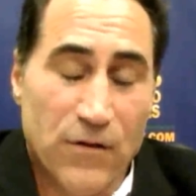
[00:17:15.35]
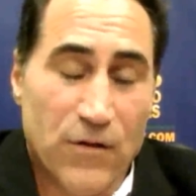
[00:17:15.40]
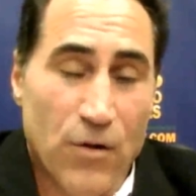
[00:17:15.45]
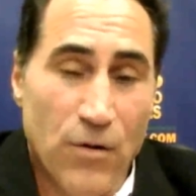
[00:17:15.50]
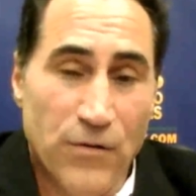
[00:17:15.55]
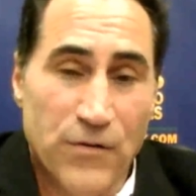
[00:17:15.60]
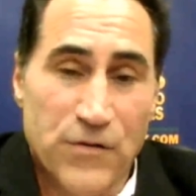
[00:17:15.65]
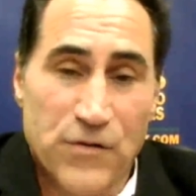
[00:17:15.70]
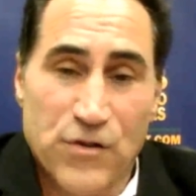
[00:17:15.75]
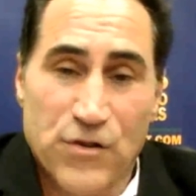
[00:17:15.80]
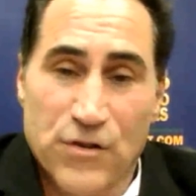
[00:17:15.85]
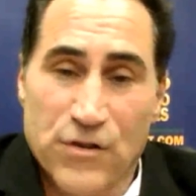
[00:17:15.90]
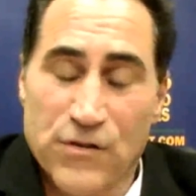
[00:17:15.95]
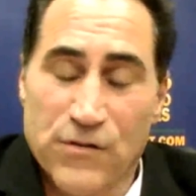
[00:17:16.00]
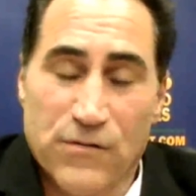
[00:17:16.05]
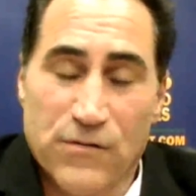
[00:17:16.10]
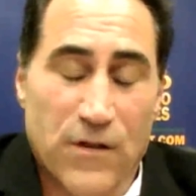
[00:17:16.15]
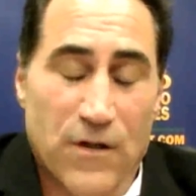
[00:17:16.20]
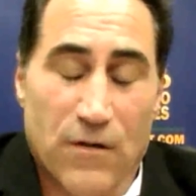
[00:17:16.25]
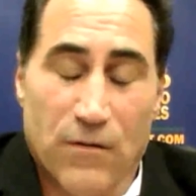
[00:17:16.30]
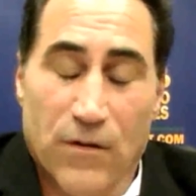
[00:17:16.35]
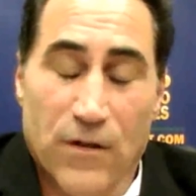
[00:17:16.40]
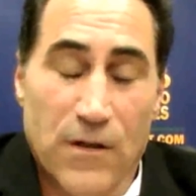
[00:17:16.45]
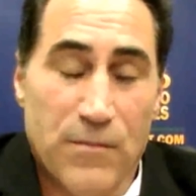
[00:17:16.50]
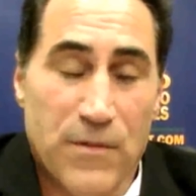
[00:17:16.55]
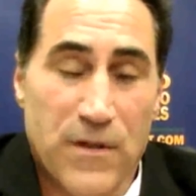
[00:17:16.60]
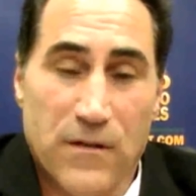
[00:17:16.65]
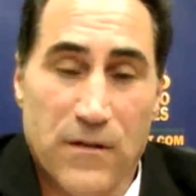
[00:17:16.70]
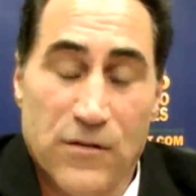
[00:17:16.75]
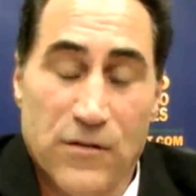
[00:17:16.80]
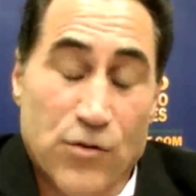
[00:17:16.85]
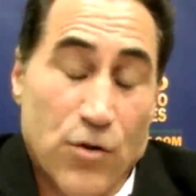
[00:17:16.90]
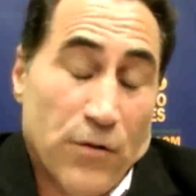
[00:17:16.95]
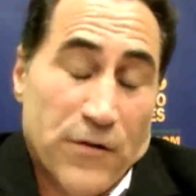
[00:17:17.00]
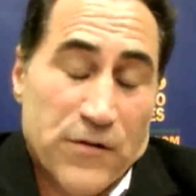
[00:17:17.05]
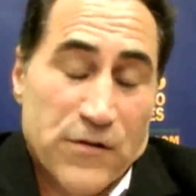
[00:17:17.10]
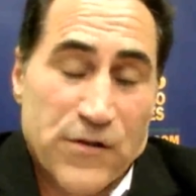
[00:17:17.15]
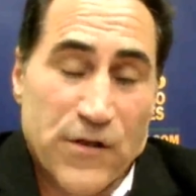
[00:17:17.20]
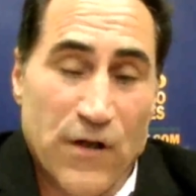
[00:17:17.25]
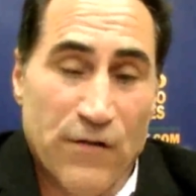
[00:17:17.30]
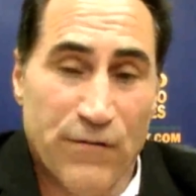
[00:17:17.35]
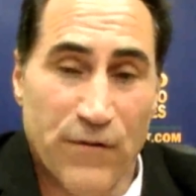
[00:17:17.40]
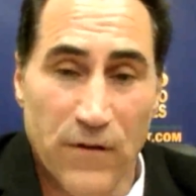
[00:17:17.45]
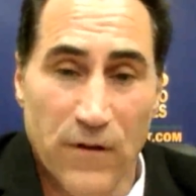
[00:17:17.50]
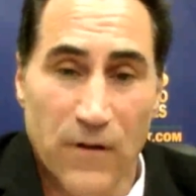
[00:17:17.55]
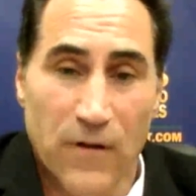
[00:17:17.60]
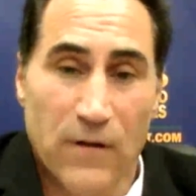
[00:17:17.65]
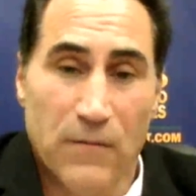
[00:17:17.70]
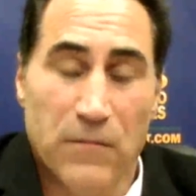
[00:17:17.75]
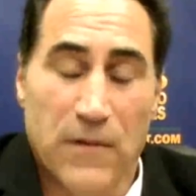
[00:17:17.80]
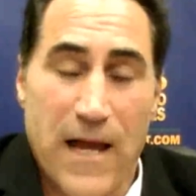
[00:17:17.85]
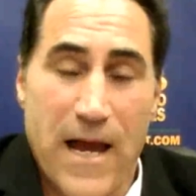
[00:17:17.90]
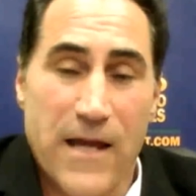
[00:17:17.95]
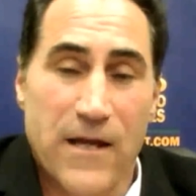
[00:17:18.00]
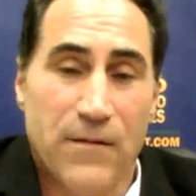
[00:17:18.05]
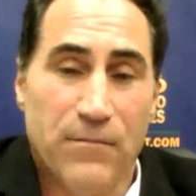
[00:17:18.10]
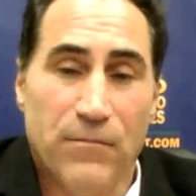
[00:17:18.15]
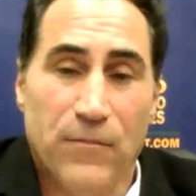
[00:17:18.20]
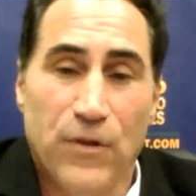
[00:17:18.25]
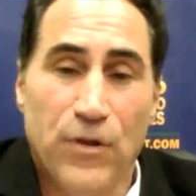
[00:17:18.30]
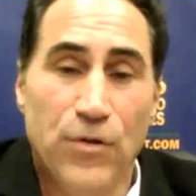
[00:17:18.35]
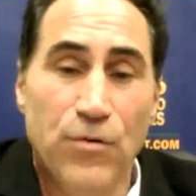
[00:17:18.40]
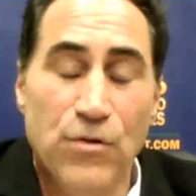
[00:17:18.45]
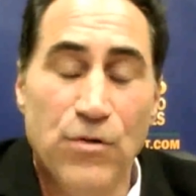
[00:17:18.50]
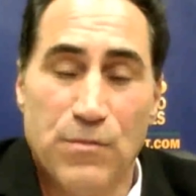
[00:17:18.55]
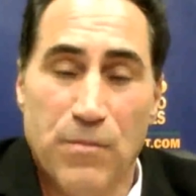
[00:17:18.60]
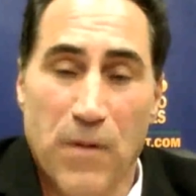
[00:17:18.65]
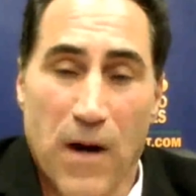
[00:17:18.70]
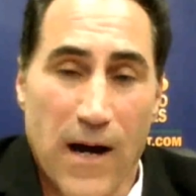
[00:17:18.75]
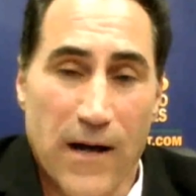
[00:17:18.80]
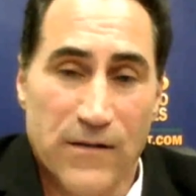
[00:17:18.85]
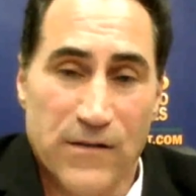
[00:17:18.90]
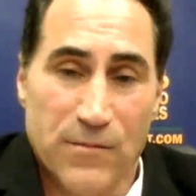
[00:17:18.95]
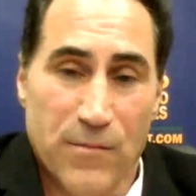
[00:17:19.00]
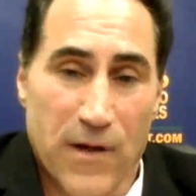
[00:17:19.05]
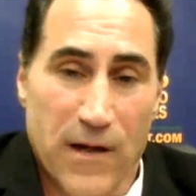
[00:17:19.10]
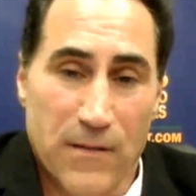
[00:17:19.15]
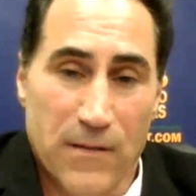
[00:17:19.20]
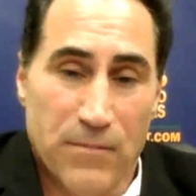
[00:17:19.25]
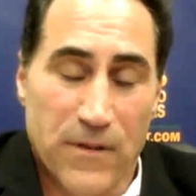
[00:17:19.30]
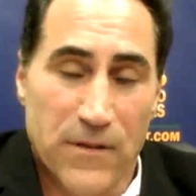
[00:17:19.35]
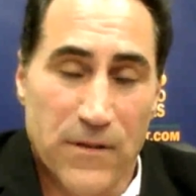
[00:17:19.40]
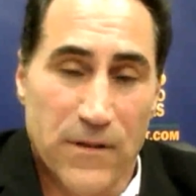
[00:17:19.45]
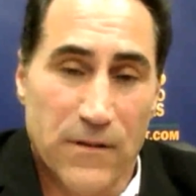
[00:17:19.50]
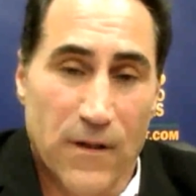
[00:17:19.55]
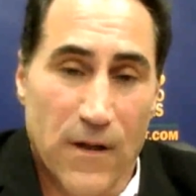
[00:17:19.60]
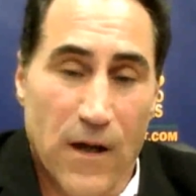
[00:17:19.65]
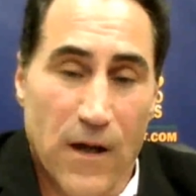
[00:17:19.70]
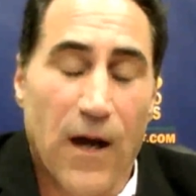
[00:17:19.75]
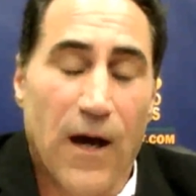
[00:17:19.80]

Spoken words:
Gold is just going to be gold and silver, platinum, huge buys in my opinion.